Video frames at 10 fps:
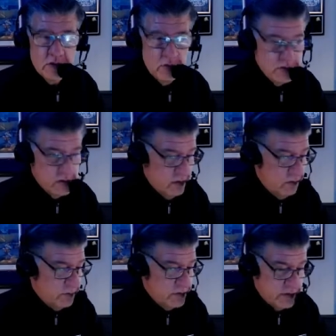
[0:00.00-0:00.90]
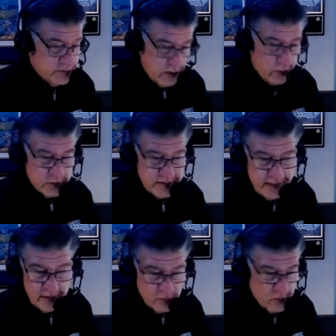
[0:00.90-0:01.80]
So we certainly would appreciate it. So we're
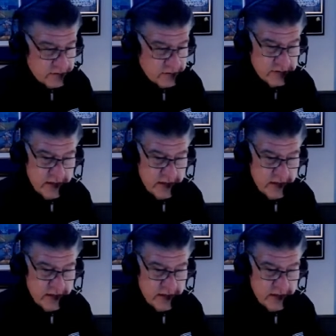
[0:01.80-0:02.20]
taking questions,